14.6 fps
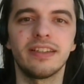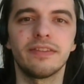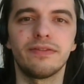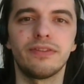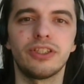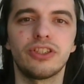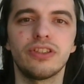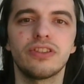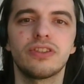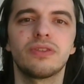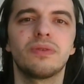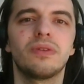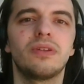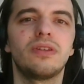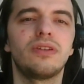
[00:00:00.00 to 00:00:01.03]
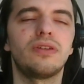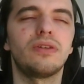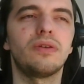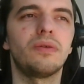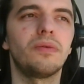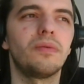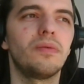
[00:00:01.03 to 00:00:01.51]
visions
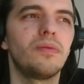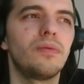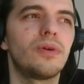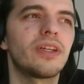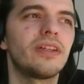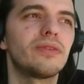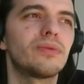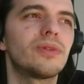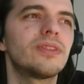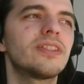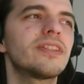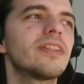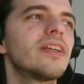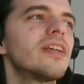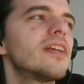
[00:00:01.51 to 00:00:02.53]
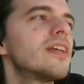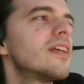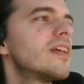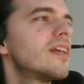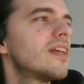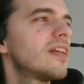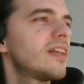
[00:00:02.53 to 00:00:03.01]
working towards it.
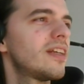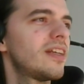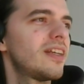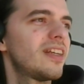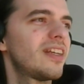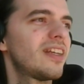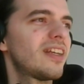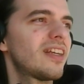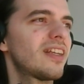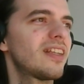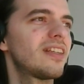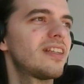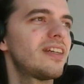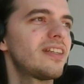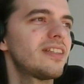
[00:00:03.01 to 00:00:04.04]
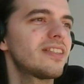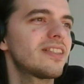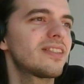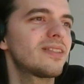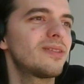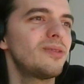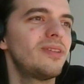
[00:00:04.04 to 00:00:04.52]
That
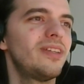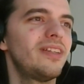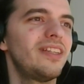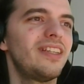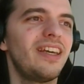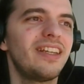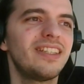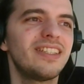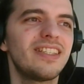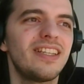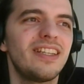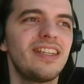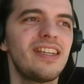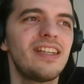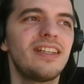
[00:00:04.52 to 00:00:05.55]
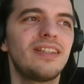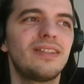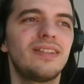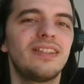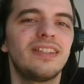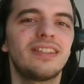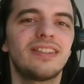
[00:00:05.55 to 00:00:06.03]
is indeed
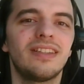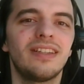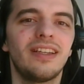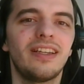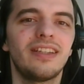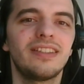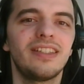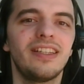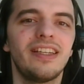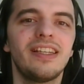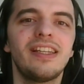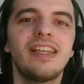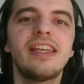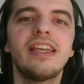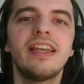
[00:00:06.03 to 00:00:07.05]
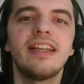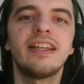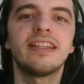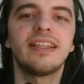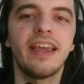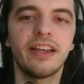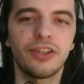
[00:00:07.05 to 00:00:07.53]
the
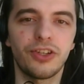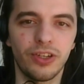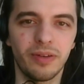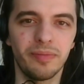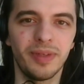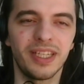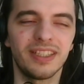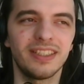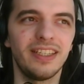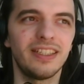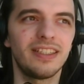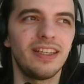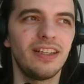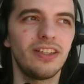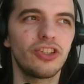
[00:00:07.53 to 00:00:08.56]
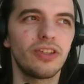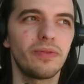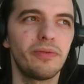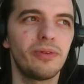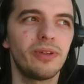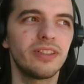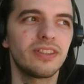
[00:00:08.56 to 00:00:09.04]
intention, because the
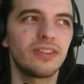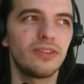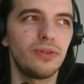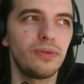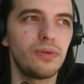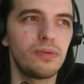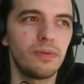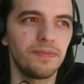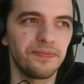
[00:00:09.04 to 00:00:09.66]
intention was to